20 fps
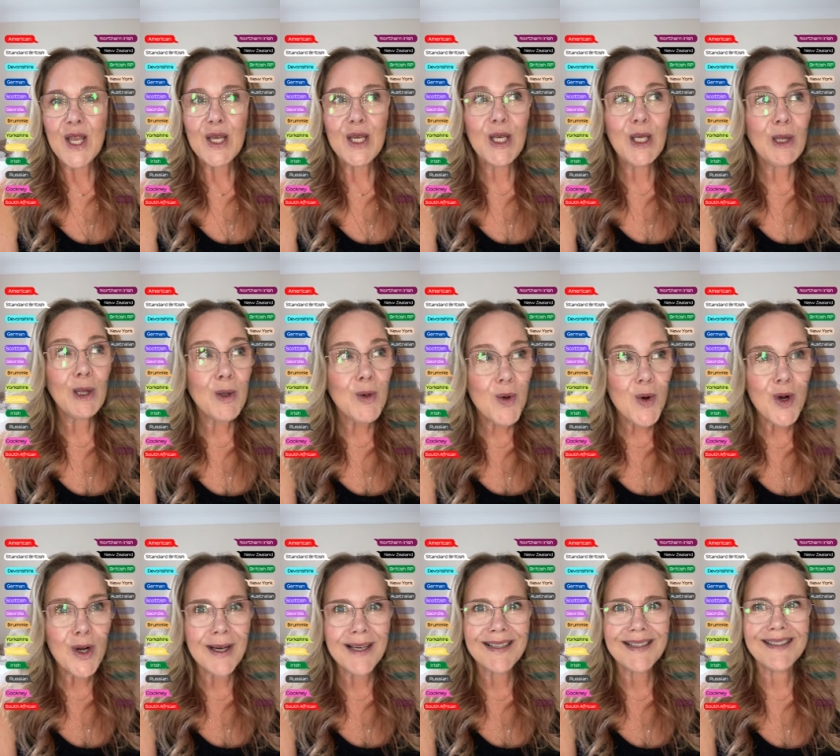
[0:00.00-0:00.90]
You
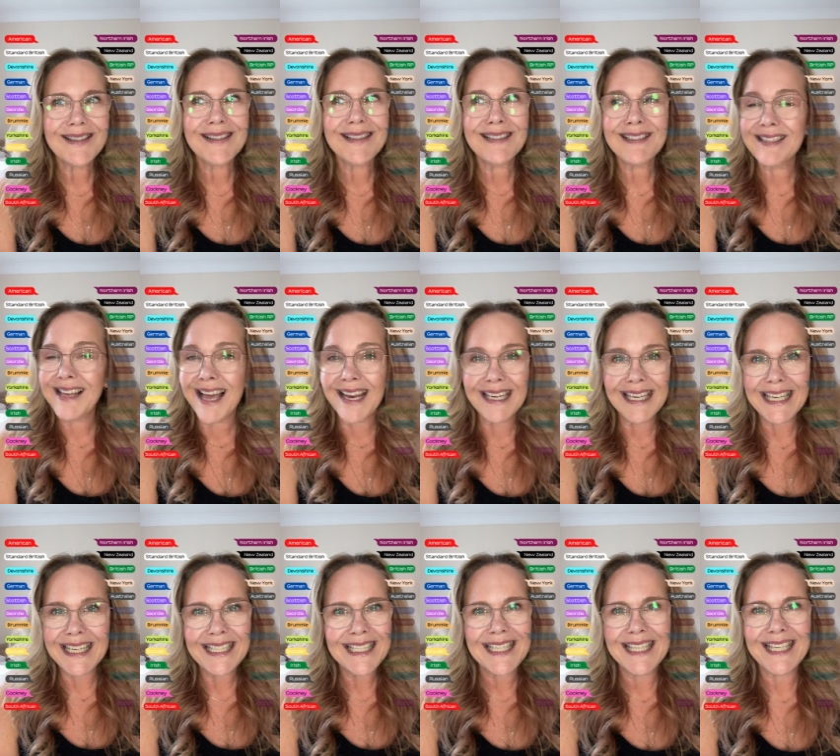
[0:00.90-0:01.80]
look
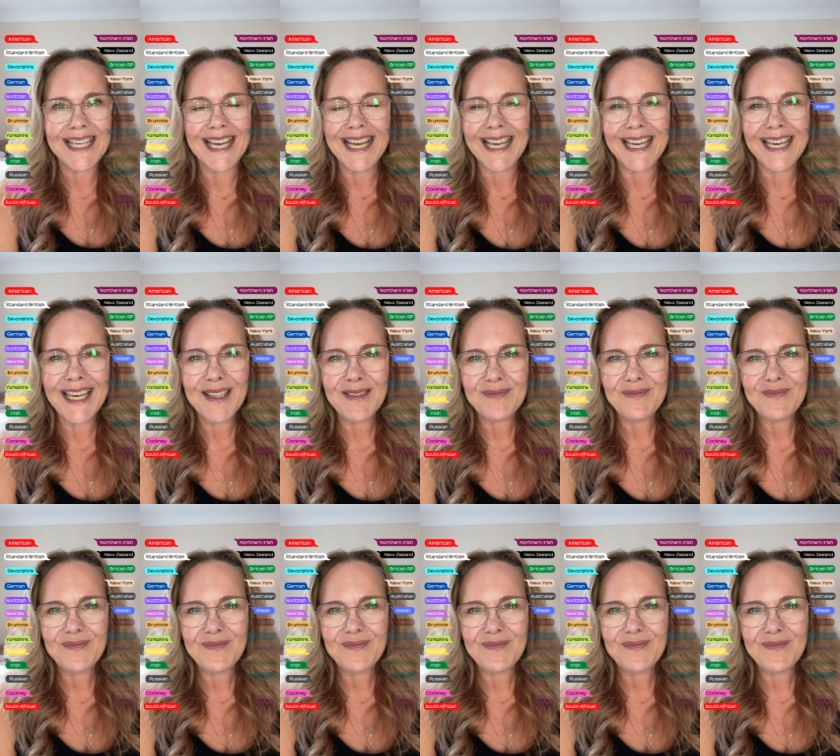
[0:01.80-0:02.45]
stunning today.